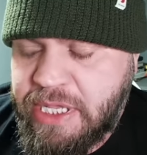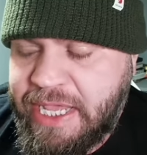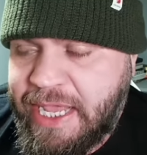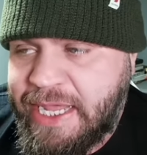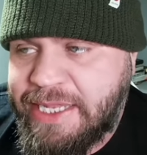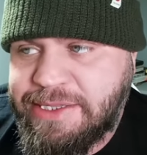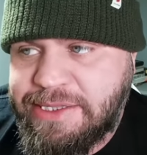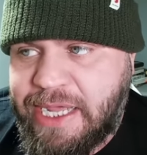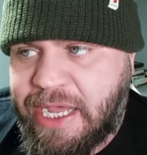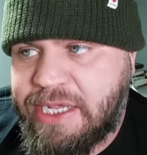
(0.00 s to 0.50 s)

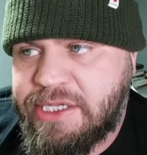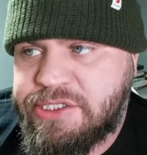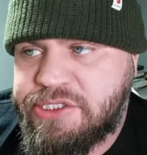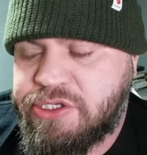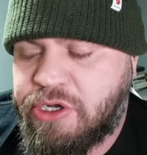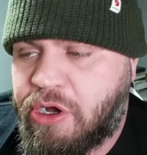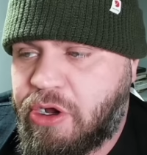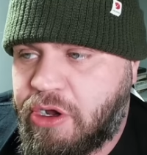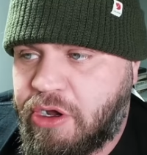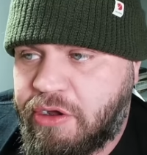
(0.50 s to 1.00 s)
in that
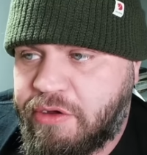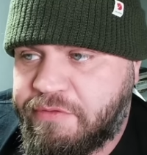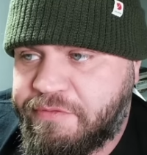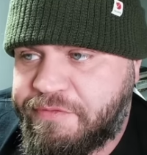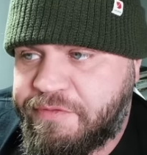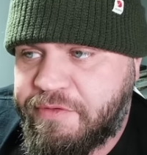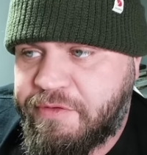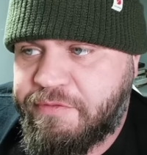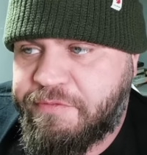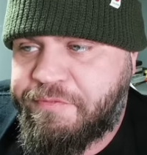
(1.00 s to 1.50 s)
sort
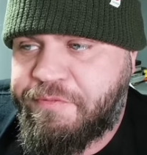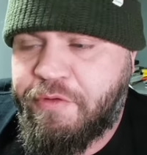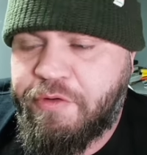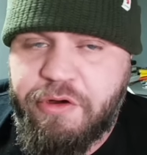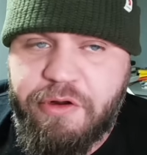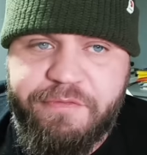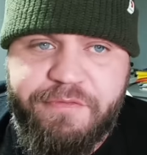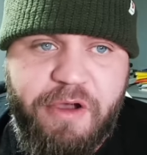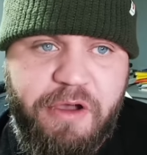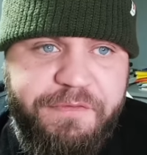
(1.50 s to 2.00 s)
of
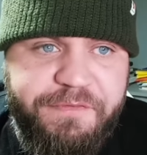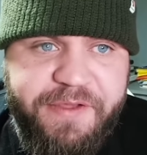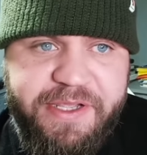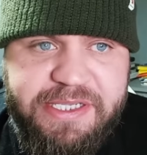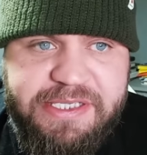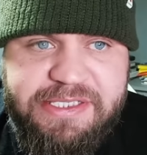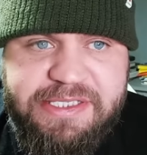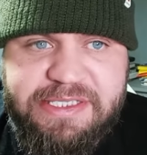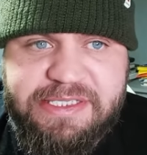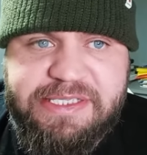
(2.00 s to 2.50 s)
front of
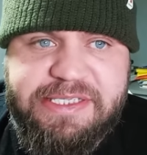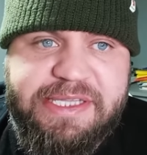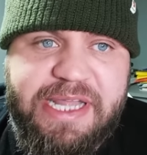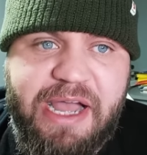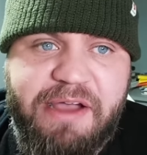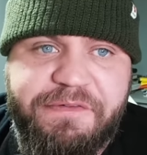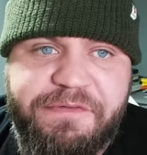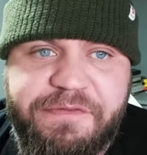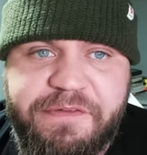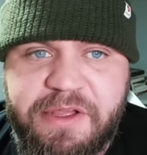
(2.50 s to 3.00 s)
office
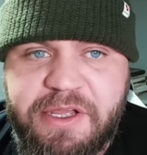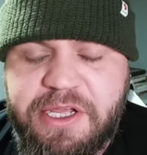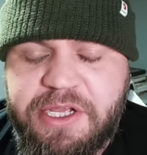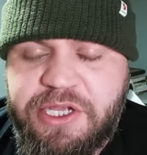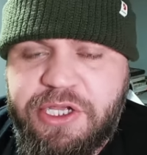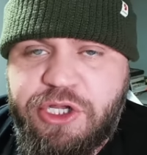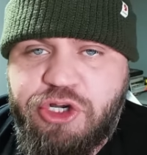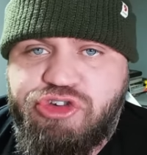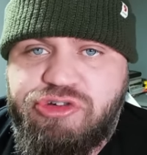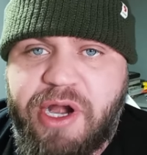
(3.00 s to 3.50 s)
stuff,
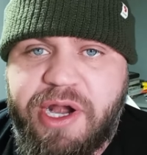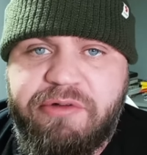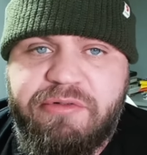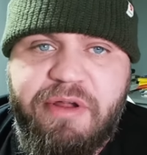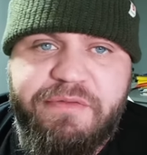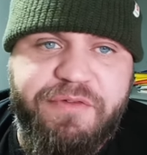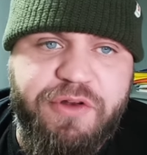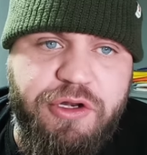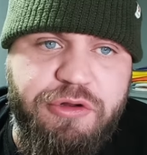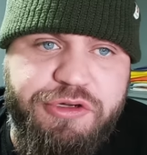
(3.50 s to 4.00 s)
trying to
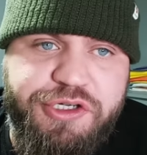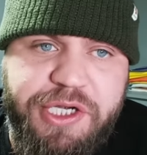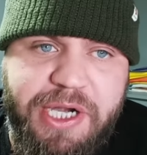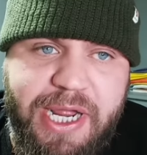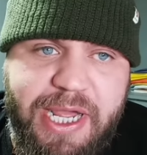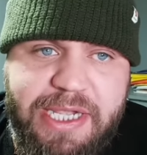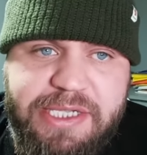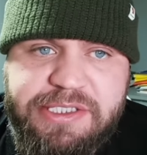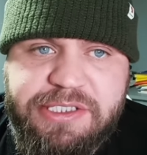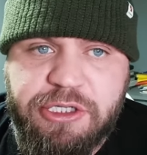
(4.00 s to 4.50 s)

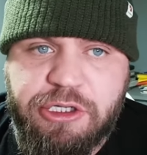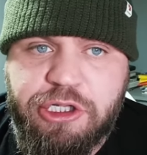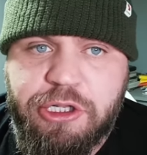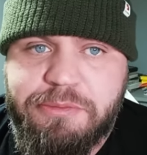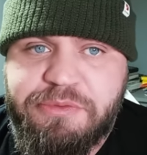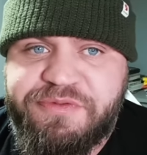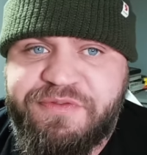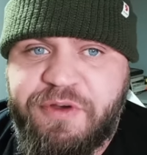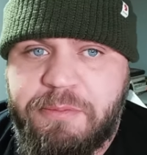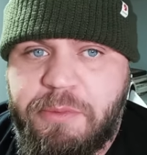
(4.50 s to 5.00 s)
revolutionise the
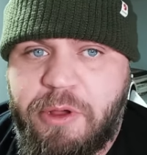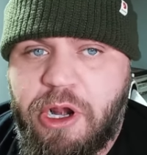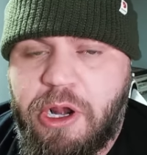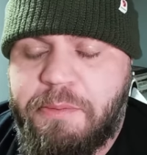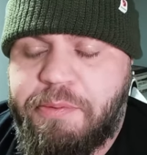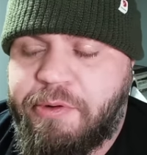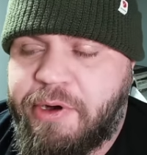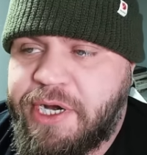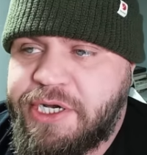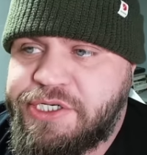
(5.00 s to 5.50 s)
club's football
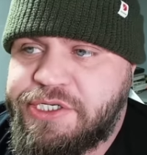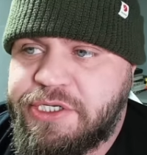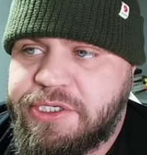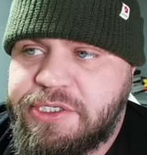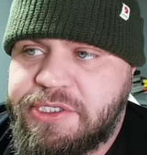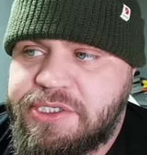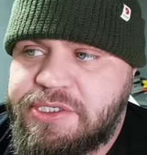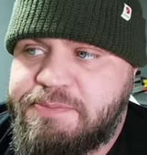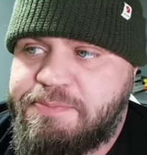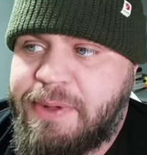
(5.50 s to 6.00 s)

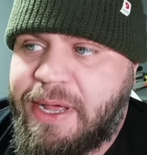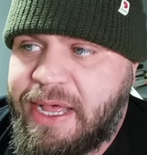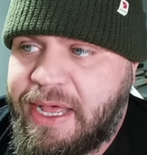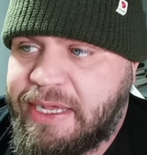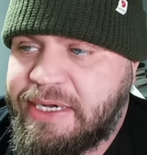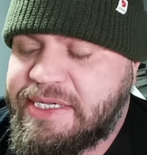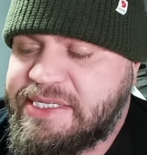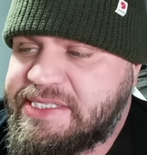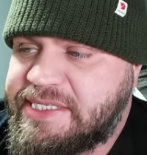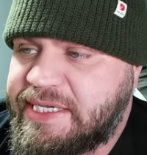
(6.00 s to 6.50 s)
operations
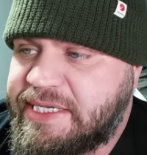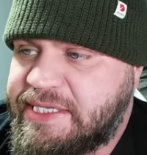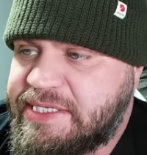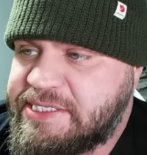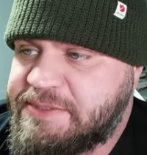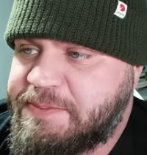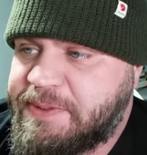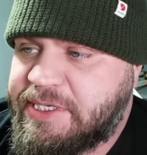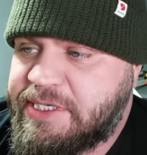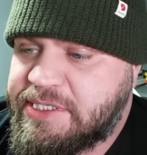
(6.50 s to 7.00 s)
behind the
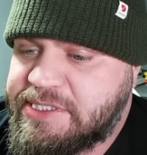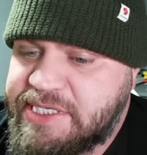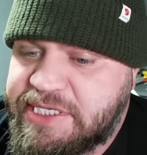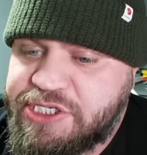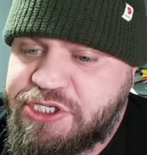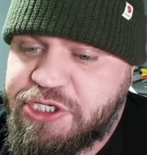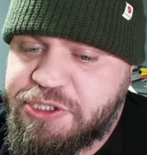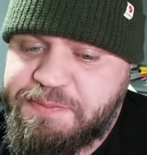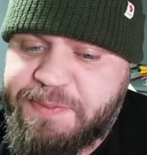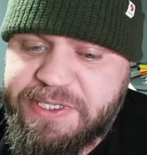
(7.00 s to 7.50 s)
scenes because
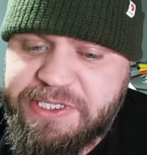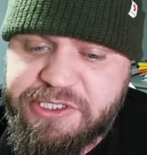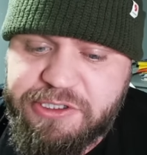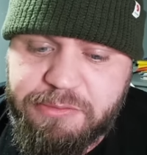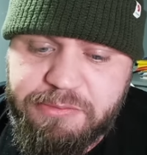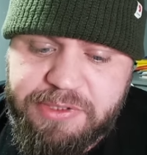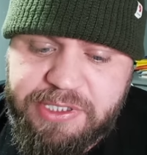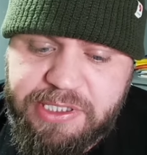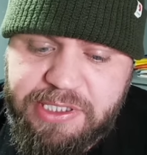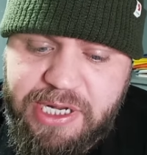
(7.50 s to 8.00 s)
it's just been
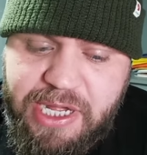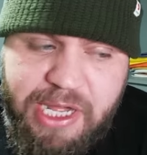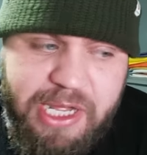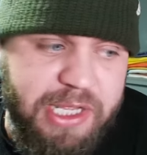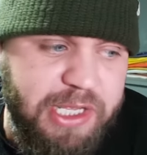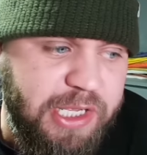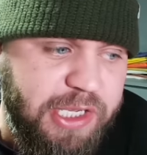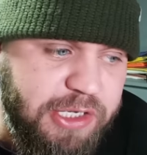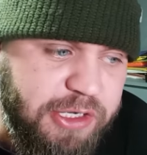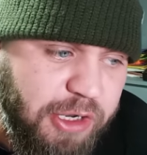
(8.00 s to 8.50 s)
something that
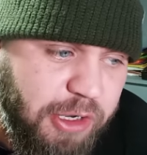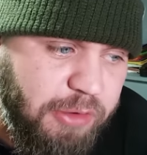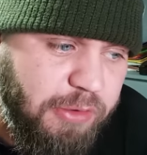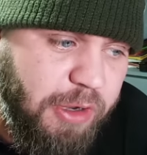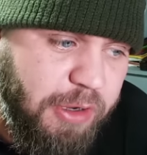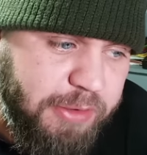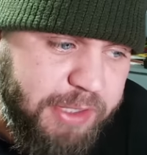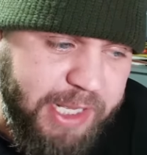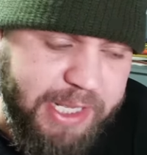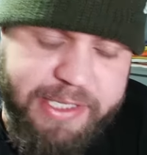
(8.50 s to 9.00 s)
you know,
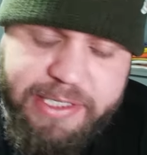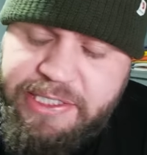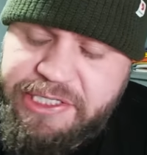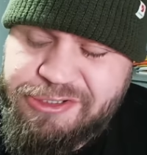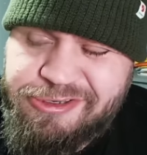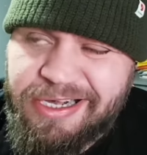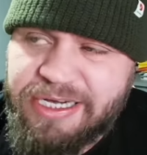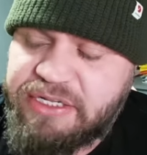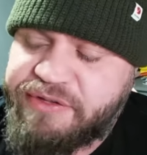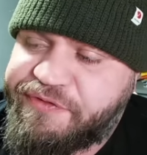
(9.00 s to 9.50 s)
okay,
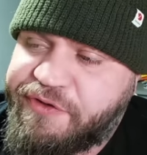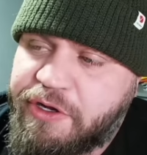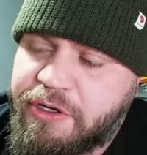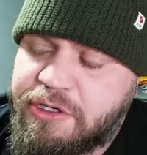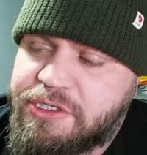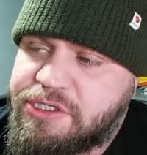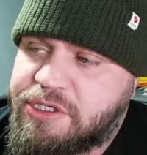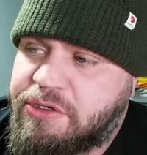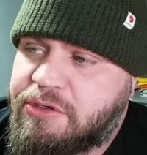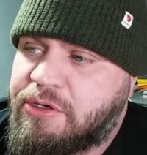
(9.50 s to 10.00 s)
Sir Alex
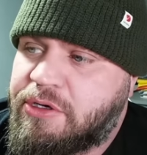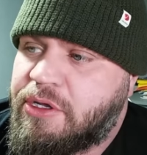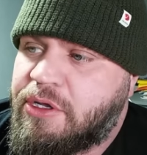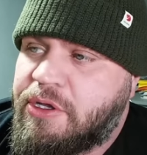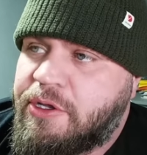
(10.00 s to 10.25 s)
Ferguson